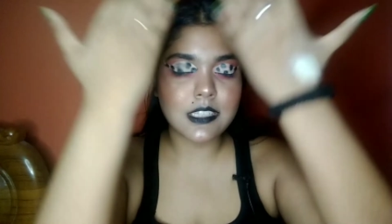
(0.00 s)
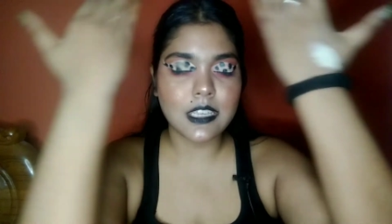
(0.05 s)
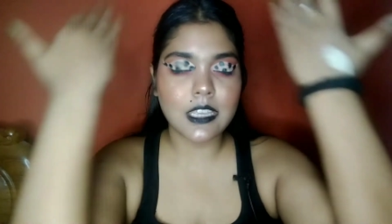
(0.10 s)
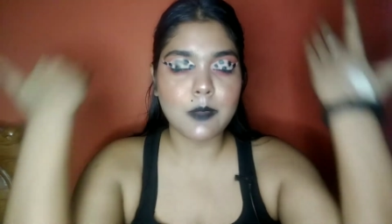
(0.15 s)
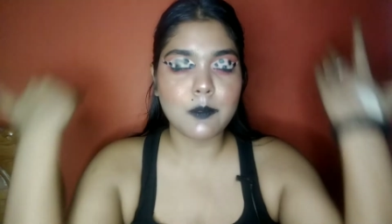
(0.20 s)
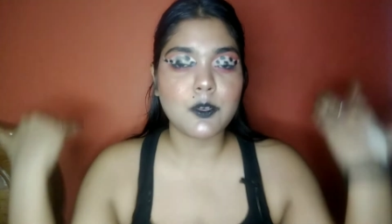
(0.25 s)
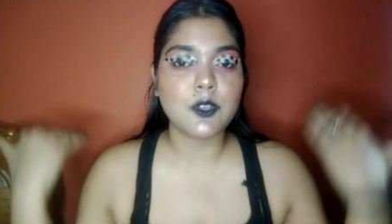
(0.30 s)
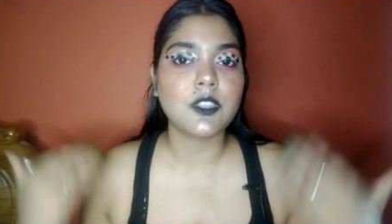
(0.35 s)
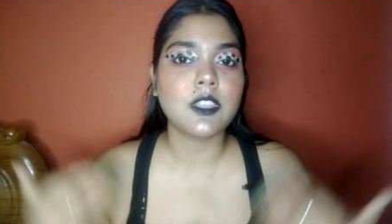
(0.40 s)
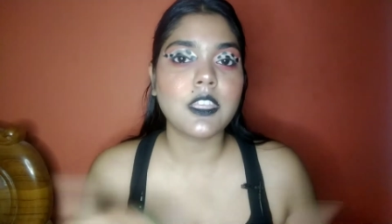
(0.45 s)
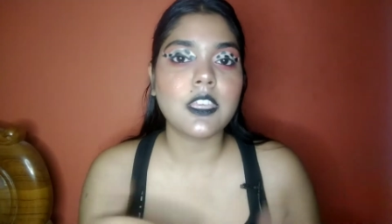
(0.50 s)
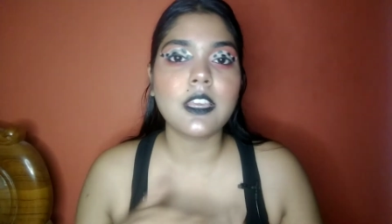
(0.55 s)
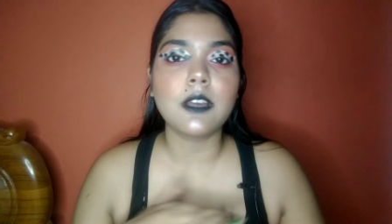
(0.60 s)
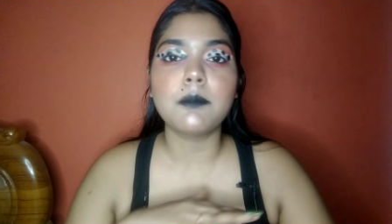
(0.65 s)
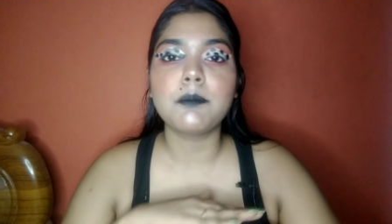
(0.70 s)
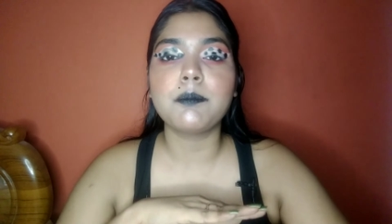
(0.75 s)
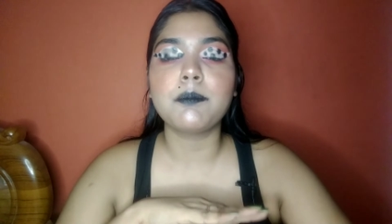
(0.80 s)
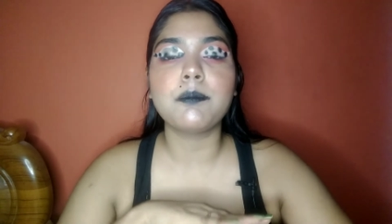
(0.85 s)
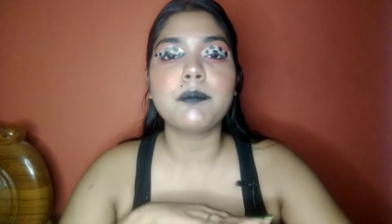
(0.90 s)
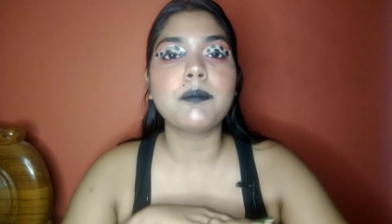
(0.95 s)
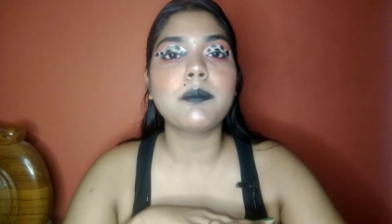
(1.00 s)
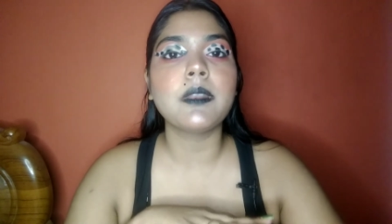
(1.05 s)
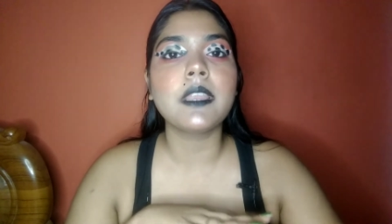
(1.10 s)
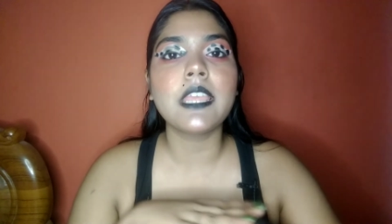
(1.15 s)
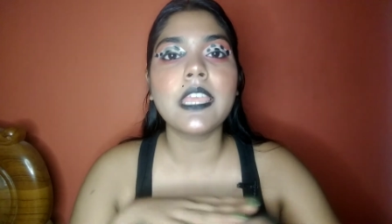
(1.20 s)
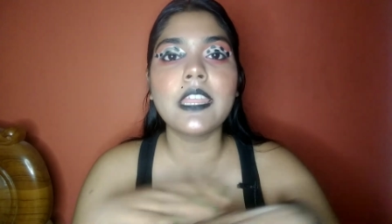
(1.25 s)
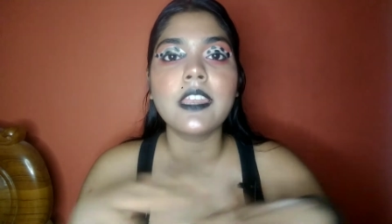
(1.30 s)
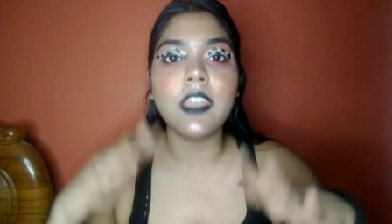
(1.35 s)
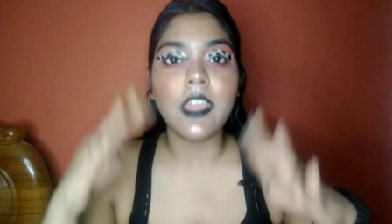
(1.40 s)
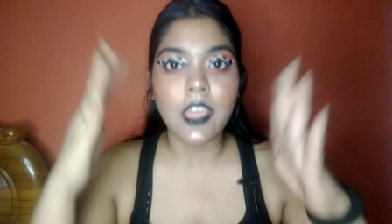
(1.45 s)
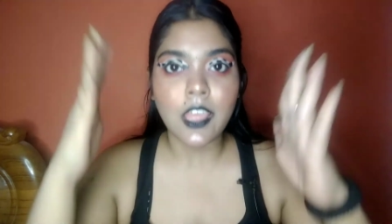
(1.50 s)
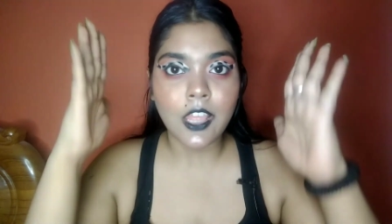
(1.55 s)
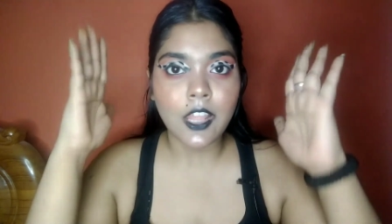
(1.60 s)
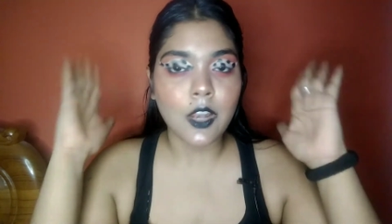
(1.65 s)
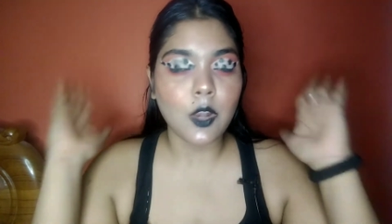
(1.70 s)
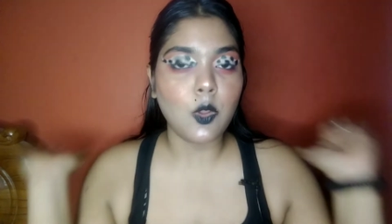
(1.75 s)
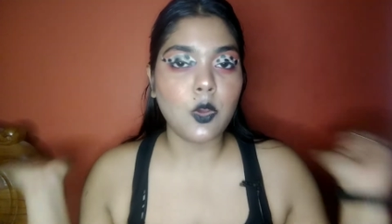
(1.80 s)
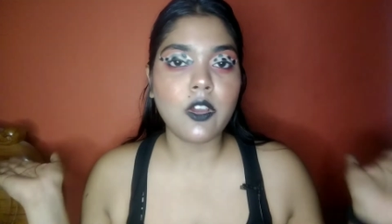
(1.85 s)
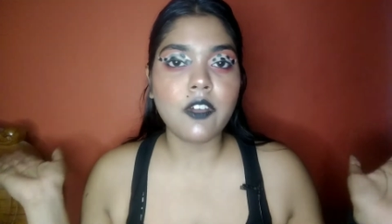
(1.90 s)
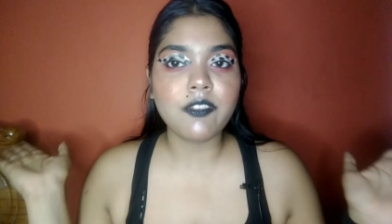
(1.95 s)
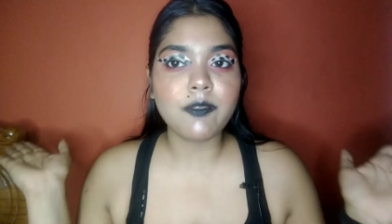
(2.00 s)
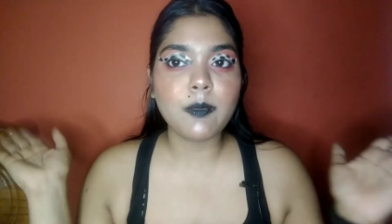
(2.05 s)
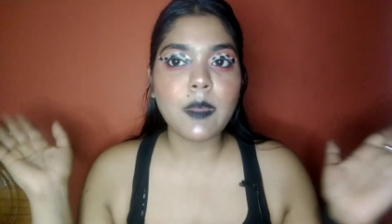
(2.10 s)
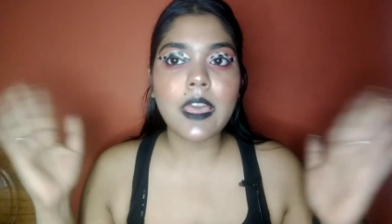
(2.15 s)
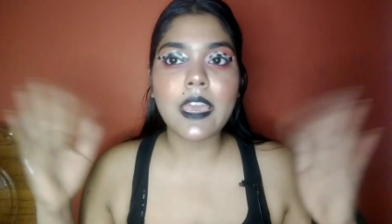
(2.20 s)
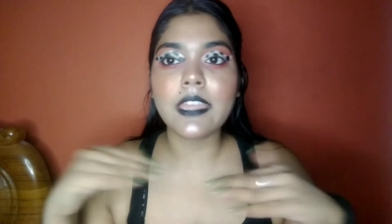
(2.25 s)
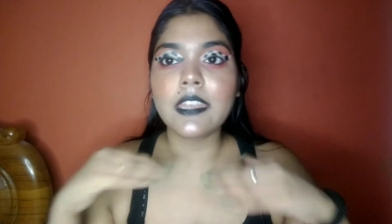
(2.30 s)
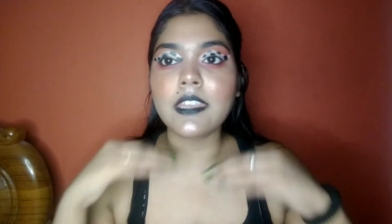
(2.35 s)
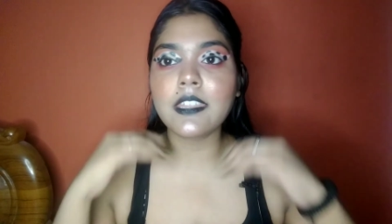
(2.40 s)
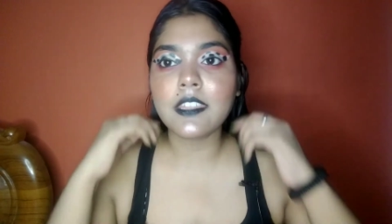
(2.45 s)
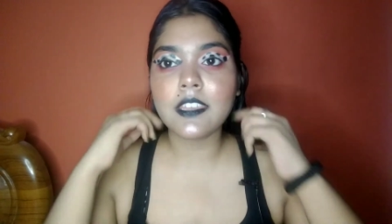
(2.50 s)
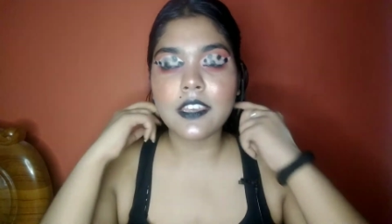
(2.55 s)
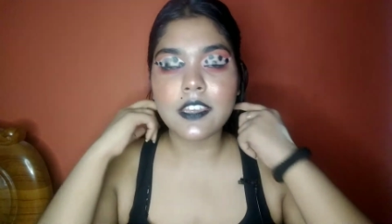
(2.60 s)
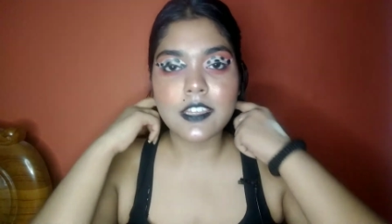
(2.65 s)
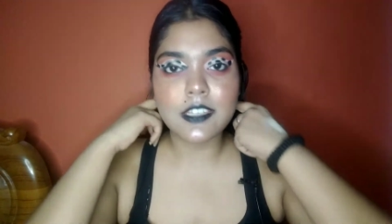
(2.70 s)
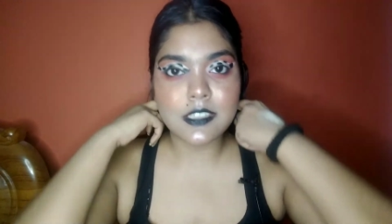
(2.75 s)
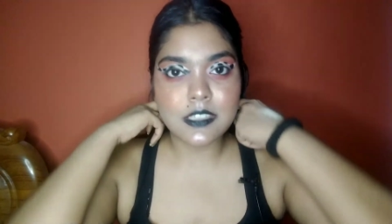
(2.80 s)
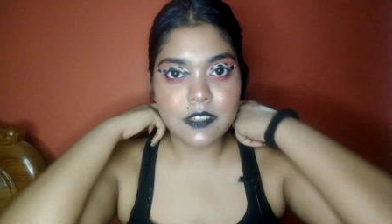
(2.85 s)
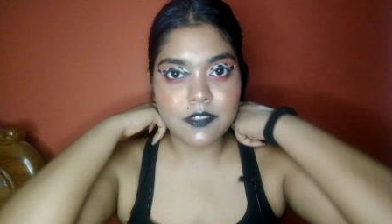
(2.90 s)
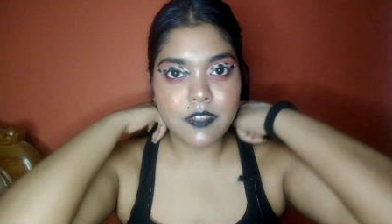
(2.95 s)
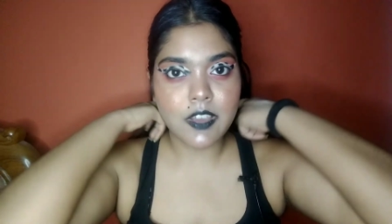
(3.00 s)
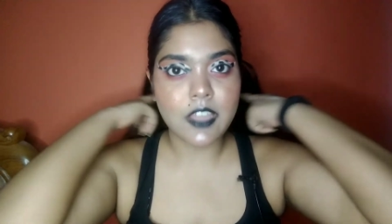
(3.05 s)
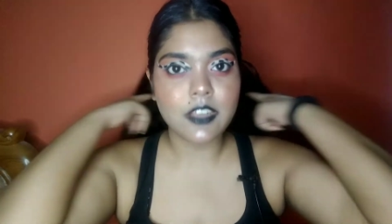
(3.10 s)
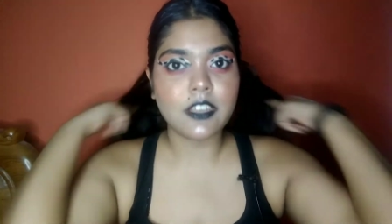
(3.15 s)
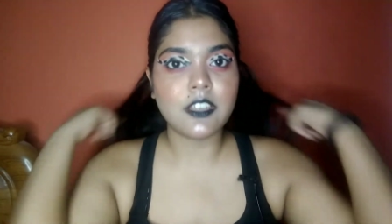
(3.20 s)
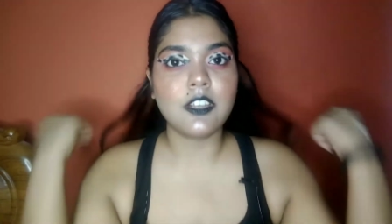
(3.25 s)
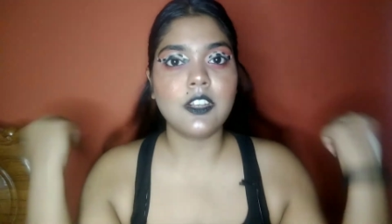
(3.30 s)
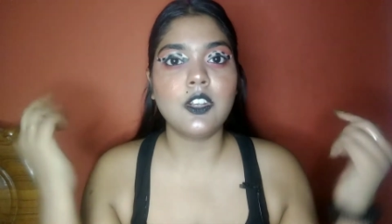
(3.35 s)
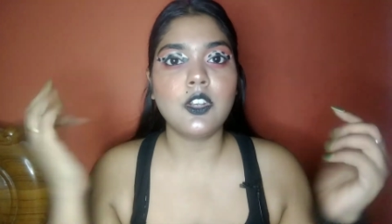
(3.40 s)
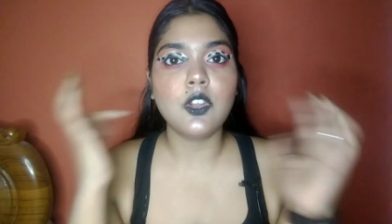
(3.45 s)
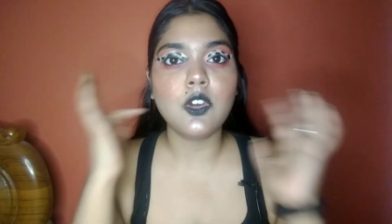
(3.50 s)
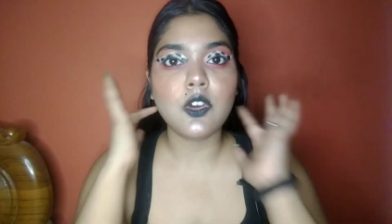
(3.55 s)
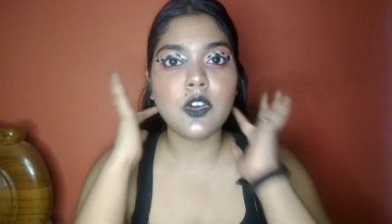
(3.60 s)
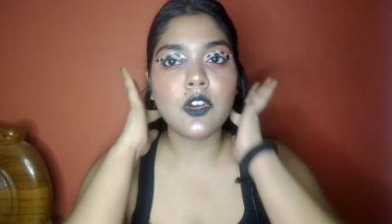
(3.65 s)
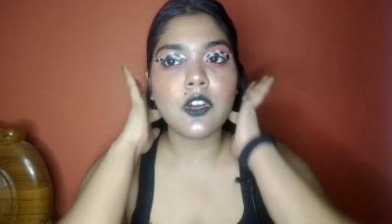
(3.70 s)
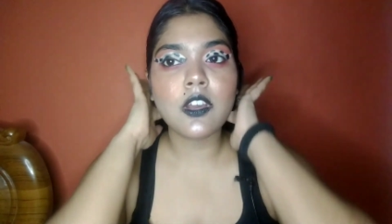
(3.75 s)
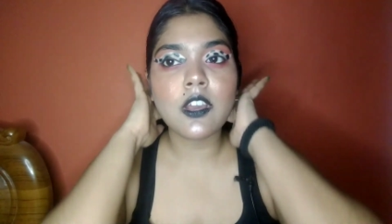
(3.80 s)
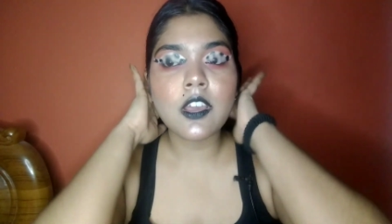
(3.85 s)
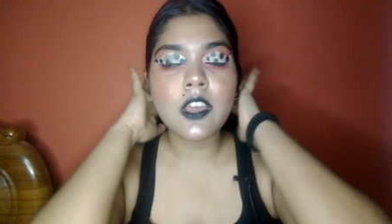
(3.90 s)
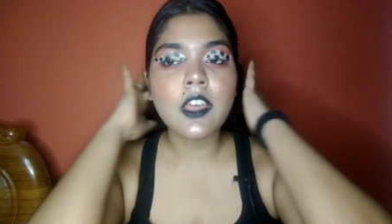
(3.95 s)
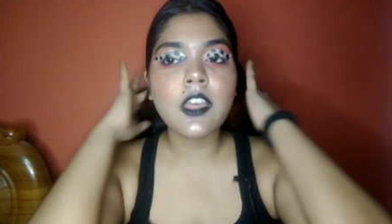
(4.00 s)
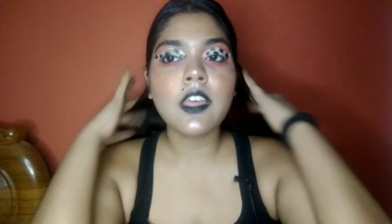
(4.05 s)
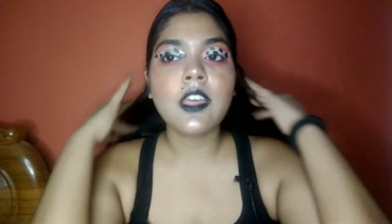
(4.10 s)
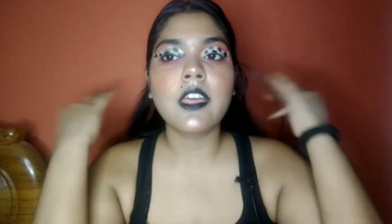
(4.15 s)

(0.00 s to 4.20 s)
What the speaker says: come to the complete look of mine. Here is the final look.